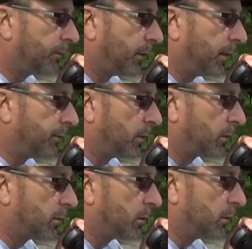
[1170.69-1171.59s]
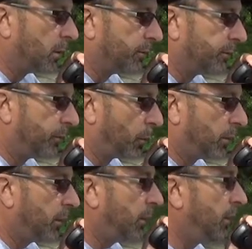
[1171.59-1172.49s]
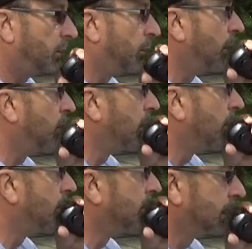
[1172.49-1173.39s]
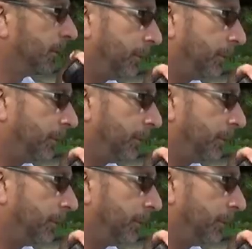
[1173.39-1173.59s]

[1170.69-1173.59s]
five six, and uh, fourteen twenty one over.